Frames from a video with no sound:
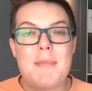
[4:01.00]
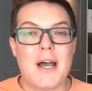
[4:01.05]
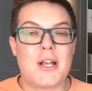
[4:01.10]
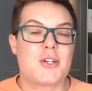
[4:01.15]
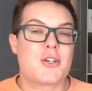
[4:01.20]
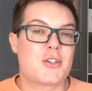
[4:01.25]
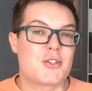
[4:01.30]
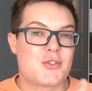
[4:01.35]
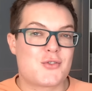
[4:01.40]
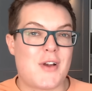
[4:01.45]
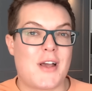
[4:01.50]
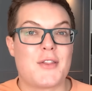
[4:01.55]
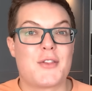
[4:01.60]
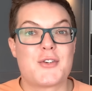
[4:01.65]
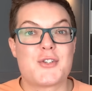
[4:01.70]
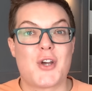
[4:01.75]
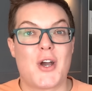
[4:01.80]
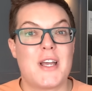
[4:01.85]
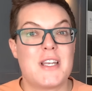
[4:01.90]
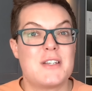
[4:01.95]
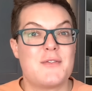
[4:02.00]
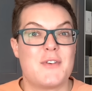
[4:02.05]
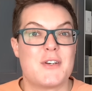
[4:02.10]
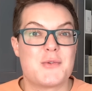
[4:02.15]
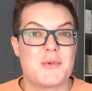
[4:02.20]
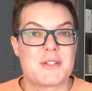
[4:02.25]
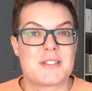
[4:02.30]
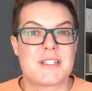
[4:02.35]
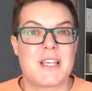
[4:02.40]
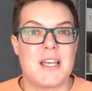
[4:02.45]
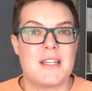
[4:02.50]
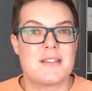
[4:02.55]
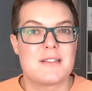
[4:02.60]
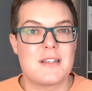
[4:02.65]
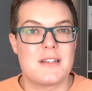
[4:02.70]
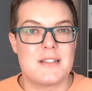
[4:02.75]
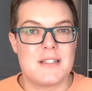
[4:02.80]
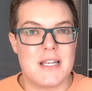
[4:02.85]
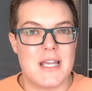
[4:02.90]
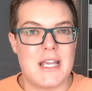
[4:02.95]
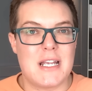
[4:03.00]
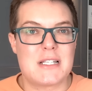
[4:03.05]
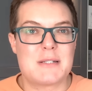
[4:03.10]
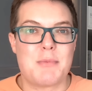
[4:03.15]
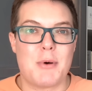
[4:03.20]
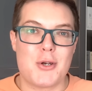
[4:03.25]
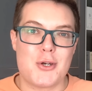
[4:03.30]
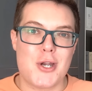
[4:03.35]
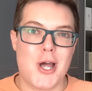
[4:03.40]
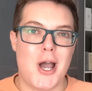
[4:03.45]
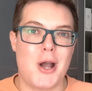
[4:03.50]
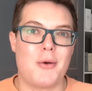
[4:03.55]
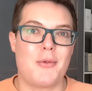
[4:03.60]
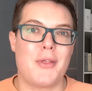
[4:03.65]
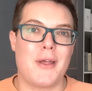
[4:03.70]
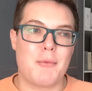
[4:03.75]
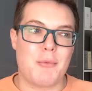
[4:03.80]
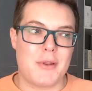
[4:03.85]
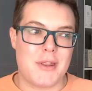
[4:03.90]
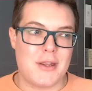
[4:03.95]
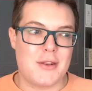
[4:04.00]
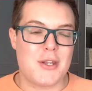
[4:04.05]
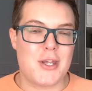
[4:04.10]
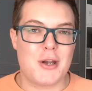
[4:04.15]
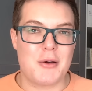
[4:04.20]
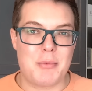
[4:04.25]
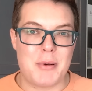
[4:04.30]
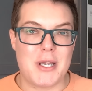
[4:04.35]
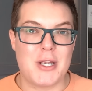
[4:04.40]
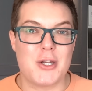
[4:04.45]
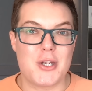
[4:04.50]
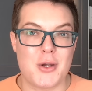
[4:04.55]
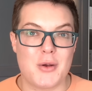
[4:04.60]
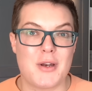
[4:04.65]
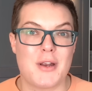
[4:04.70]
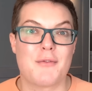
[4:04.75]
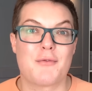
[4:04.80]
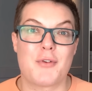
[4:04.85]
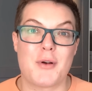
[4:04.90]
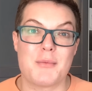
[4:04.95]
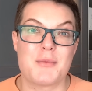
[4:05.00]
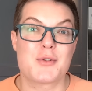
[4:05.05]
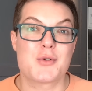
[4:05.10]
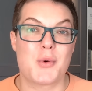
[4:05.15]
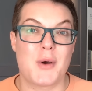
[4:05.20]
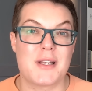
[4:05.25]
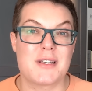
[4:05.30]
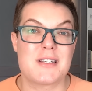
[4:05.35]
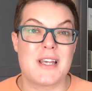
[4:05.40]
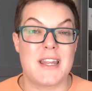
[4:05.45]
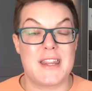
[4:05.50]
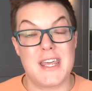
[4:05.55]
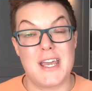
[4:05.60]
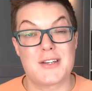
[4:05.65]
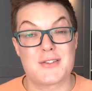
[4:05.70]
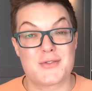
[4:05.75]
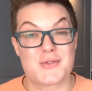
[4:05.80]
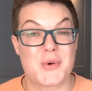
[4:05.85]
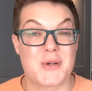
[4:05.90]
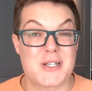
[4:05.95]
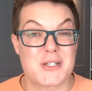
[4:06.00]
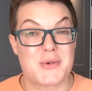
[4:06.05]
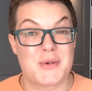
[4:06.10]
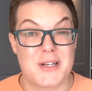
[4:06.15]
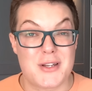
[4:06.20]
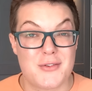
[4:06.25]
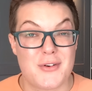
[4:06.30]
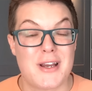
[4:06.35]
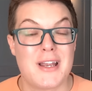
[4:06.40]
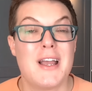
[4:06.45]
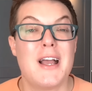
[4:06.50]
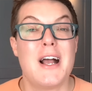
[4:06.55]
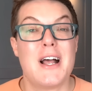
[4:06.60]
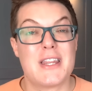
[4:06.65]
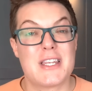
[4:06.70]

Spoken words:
Match your strength to your individual skin's needs, but know that within the European Union at the end of 2023,